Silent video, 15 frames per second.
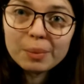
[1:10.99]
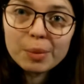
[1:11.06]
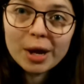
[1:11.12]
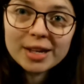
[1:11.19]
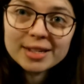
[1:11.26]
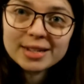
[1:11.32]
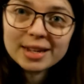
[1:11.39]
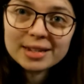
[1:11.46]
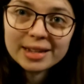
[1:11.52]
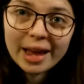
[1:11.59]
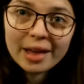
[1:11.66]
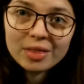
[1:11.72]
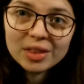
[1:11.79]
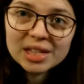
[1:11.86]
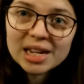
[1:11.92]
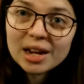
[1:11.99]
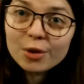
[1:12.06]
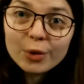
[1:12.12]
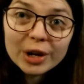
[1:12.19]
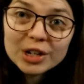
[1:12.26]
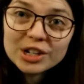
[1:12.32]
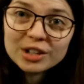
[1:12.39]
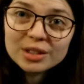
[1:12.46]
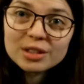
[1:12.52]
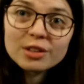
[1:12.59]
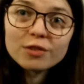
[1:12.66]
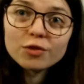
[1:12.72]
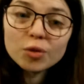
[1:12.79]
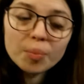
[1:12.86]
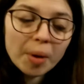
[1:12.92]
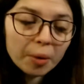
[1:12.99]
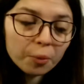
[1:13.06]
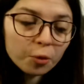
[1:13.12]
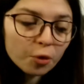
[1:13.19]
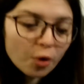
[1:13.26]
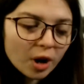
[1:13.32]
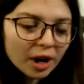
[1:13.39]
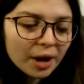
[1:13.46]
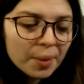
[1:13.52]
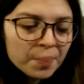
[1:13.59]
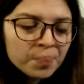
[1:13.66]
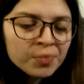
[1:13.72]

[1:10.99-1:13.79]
but I did get the decorations for my walker.